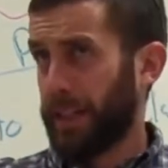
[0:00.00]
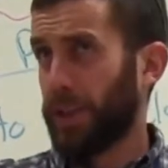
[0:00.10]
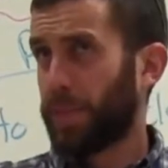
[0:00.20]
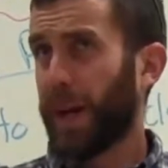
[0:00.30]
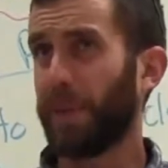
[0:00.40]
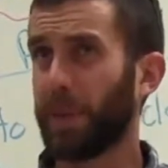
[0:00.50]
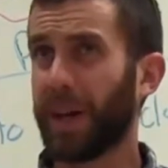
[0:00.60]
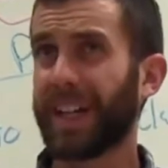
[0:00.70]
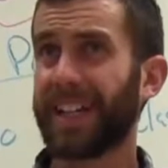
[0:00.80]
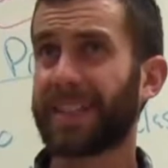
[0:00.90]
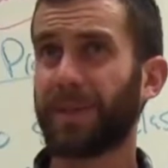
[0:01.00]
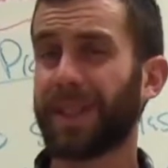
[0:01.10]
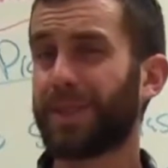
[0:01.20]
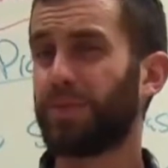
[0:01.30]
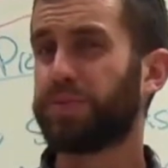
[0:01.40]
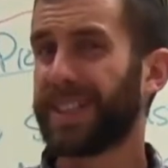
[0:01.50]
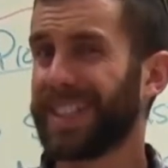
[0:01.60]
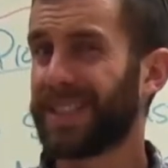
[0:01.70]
you probably want to get something that you really